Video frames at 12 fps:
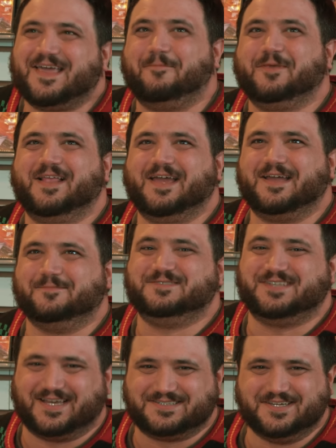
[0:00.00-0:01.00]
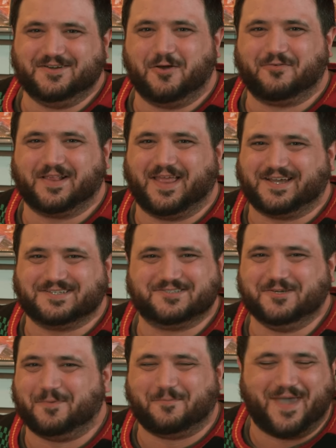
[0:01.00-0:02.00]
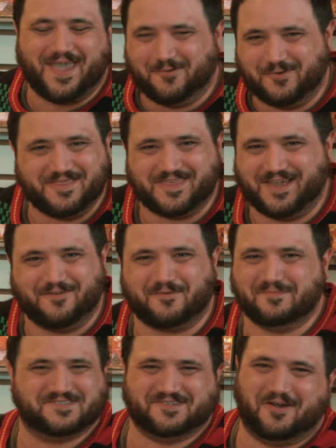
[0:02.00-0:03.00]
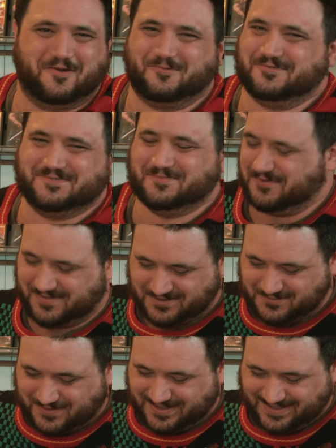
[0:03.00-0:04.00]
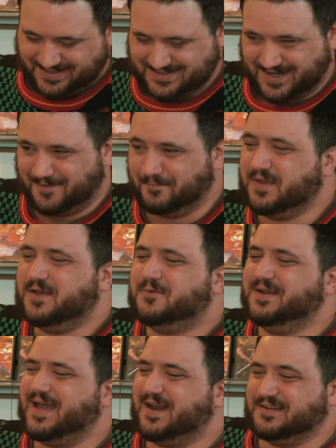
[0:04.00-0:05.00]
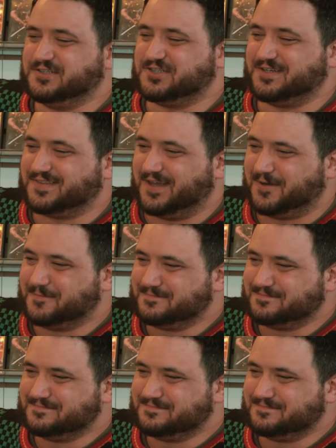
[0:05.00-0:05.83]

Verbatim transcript: That'd be like obsessing over like a stupid penguin thing from a Star Wars movie. It's really dumb. What do you got on your shirt there?